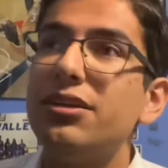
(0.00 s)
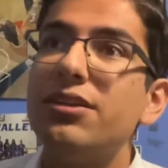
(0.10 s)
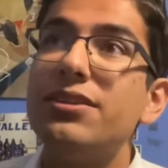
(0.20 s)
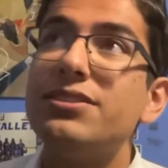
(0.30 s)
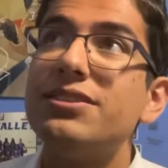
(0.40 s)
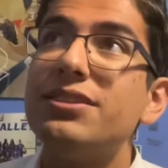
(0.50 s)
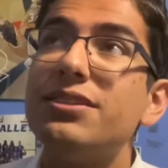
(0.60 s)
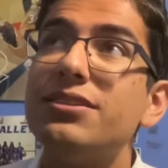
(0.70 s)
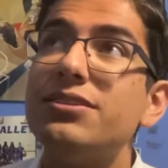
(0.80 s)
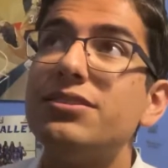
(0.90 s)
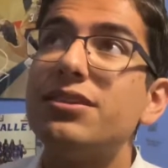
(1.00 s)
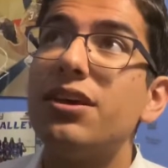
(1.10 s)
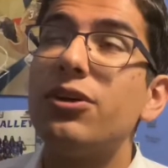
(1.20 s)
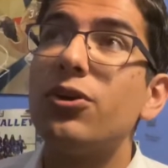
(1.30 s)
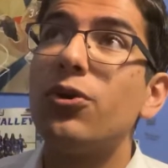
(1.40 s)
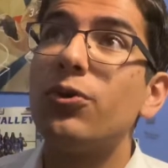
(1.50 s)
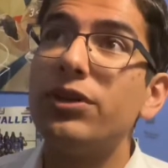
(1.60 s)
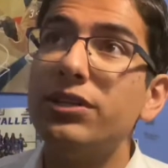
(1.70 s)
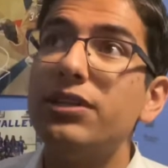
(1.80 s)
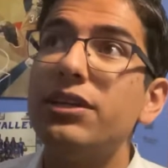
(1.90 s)
this is
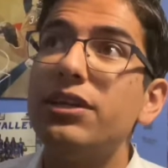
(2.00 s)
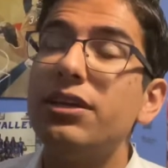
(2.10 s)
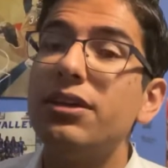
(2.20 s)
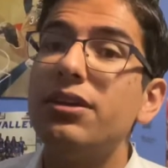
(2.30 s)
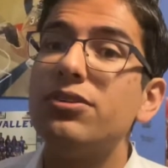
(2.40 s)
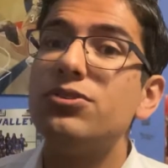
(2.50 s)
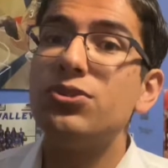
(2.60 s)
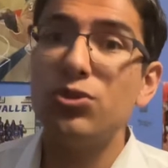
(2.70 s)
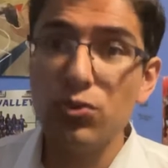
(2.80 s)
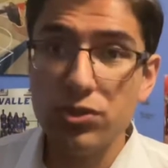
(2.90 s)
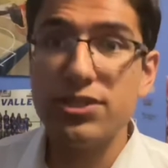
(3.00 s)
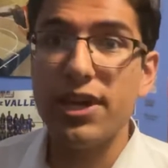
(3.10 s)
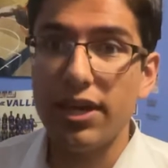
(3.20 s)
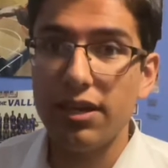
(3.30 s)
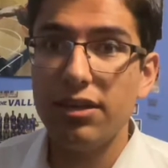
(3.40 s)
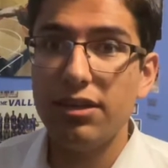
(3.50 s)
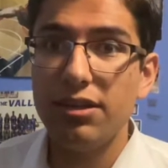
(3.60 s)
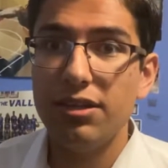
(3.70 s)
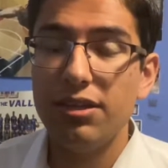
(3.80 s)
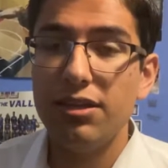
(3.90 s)
currently Tuesday
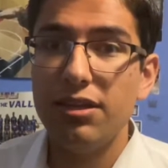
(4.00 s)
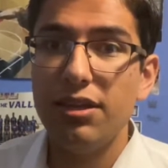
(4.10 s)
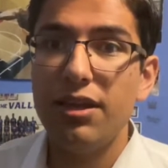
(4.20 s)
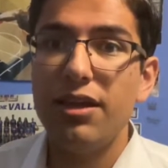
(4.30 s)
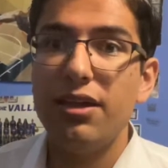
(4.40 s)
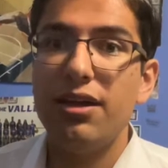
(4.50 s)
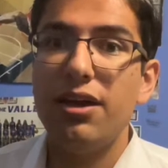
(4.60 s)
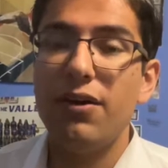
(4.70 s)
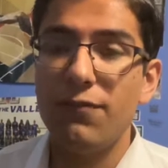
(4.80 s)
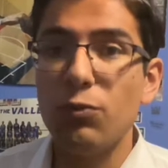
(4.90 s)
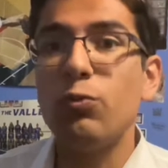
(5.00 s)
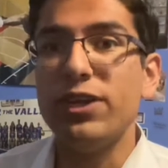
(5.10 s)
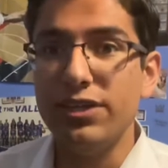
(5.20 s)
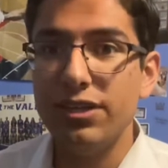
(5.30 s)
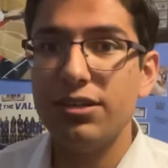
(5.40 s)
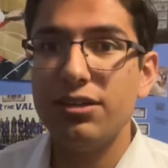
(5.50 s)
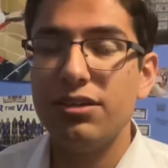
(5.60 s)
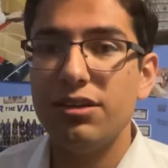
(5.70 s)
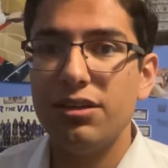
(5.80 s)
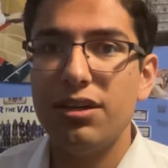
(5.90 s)
of the week.
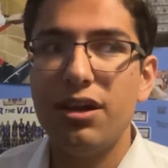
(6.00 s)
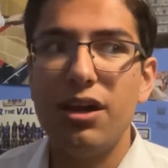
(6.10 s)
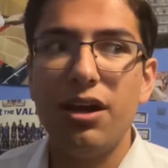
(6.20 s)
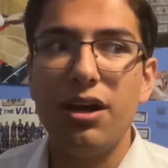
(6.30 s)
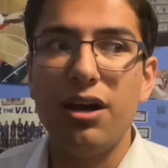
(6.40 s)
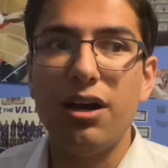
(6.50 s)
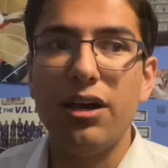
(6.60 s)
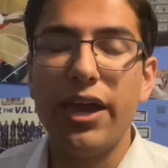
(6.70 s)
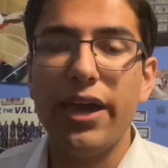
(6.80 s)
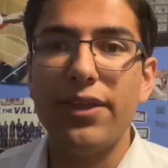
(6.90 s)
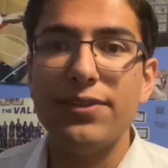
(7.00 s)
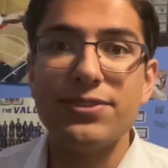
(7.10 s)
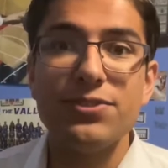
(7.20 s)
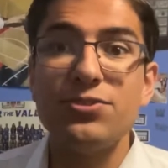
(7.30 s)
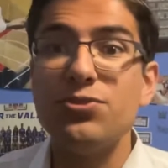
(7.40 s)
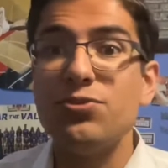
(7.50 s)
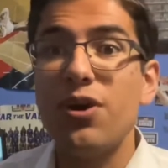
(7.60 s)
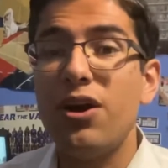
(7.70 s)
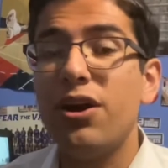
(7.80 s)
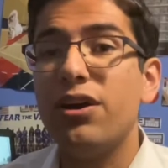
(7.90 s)
And this is due
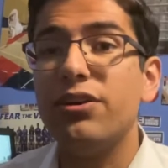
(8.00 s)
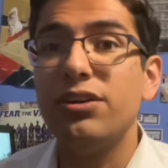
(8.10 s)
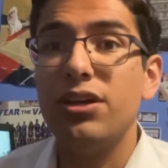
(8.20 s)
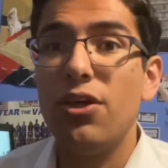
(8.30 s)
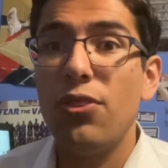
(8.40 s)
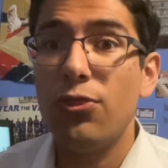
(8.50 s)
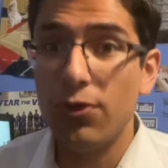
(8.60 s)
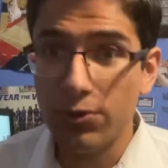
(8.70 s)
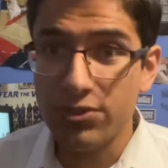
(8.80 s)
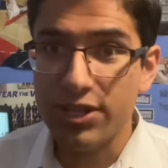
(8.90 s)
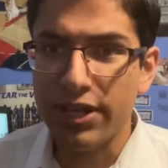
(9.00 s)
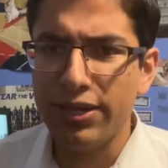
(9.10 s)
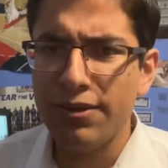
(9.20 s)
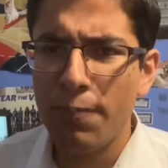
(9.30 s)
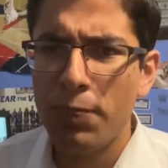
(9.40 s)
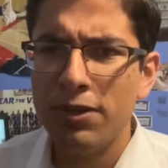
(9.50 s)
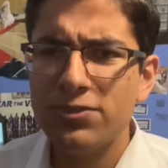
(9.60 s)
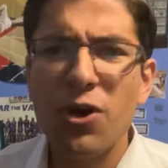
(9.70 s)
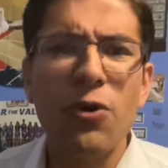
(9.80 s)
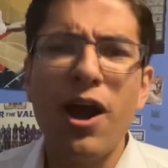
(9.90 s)
on Thursday.
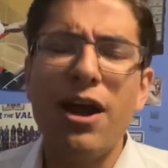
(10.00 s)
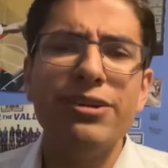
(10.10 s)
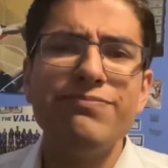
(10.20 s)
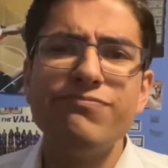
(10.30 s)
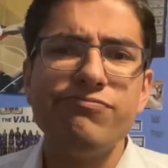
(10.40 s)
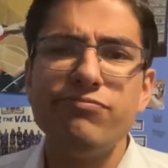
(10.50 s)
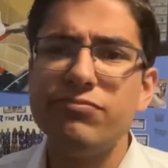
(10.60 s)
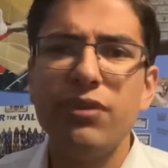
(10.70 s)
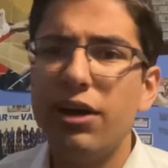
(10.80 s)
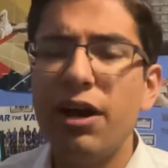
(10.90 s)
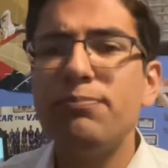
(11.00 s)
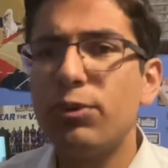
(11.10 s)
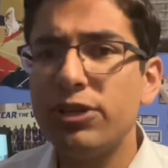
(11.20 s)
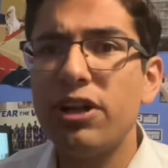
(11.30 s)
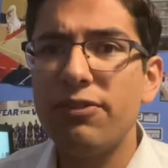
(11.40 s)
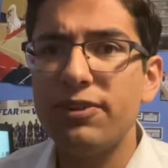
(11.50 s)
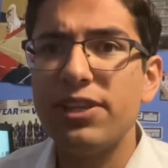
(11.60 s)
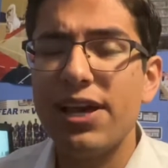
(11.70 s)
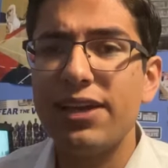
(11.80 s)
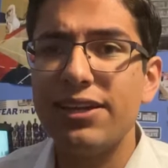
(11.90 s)
So I'm pretty confident
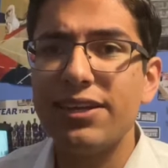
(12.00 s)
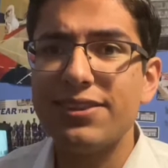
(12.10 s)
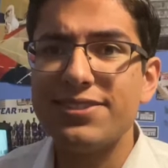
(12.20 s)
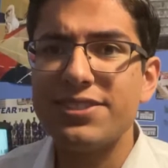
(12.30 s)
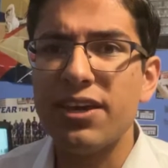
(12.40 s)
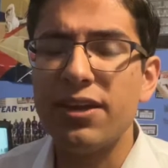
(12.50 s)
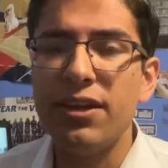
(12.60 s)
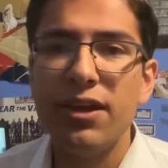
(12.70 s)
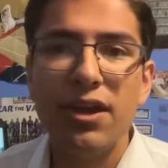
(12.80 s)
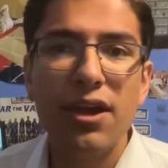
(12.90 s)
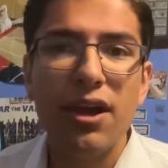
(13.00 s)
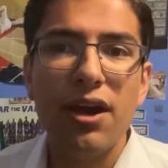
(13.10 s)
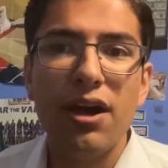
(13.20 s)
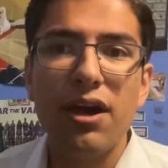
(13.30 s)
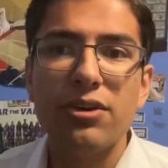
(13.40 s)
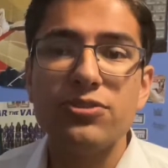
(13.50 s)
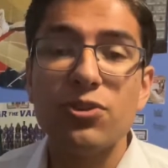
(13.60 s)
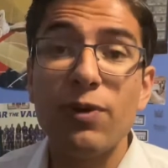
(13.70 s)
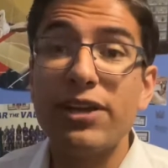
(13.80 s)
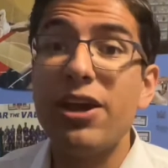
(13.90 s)
that I could get this done. So
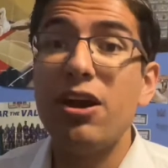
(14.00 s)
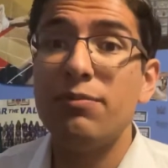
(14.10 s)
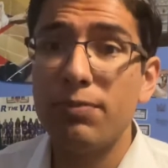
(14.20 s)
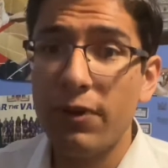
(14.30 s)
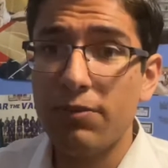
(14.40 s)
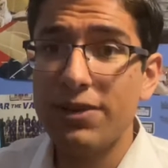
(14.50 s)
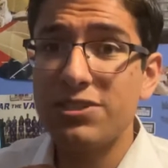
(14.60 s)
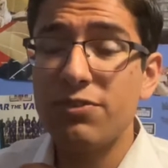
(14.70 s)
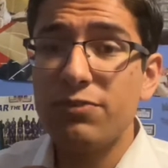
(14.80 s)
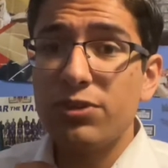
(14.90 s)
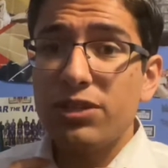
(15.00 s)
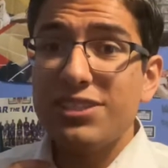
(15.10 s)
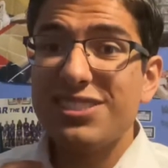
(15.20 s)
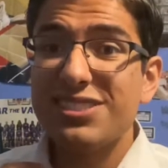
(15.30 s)
right now I'm preparing myself for a